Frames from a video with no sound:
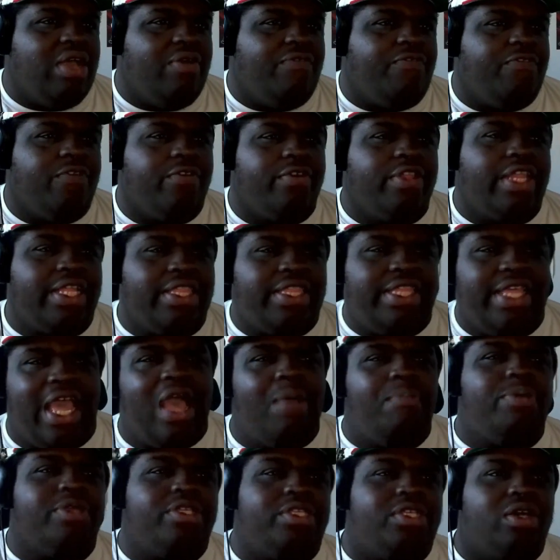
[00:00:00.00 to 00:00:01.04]
for like the
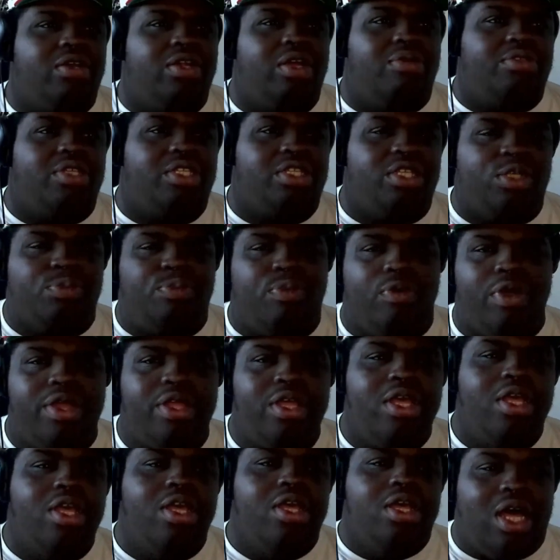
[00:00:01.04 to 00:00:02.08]
episode up to this point,
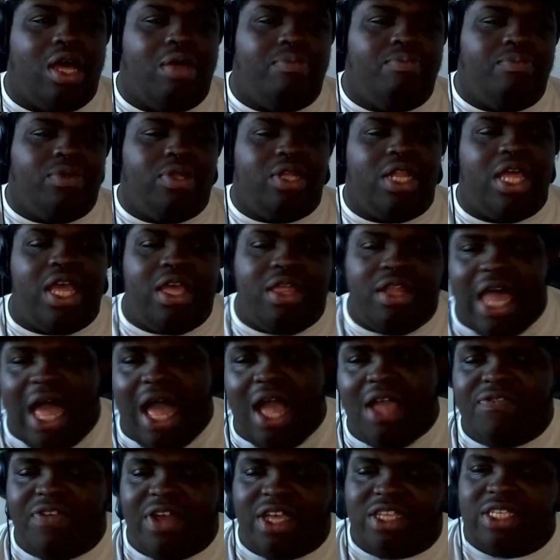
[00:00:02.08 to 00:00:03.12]

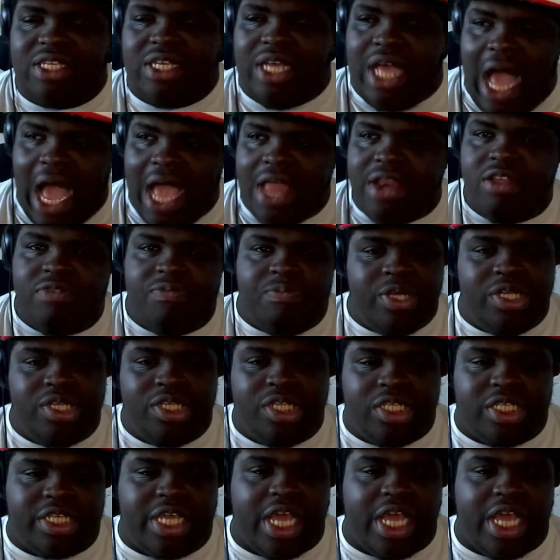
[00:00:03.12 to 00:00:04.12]
Live has kind of been this